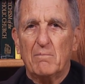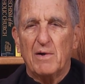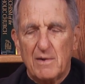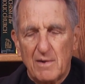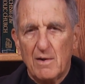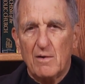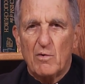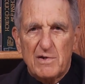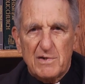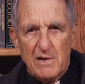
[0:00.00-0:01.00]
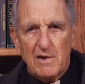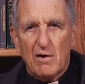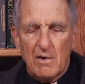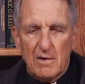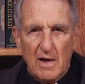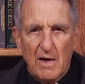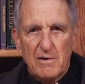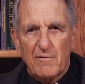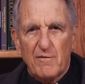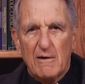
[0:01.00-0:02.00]
but we see here kind
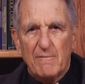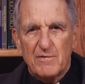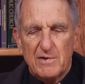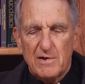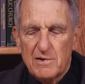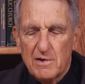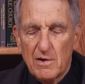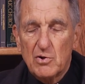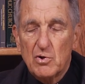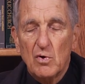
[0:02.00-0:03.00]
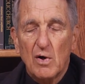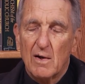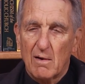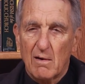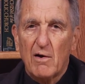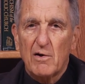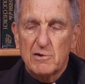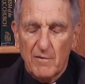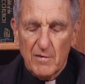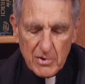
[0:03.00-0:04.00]
of different emphases in the two
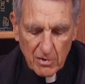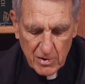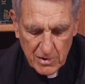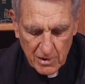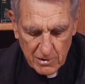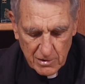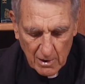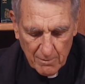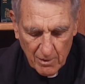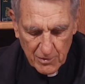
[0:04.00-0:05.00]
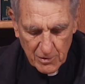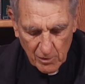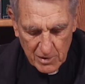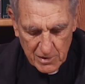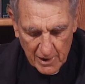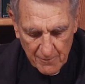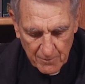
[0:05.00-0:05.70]
lungs of the church, as John Paul II would say.